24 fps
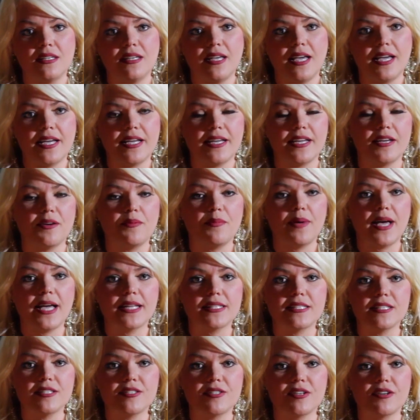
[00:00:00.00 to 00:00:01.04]
I could go
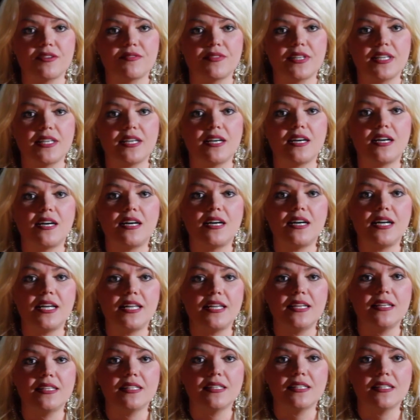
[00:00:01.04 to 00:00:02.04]
back to serving God.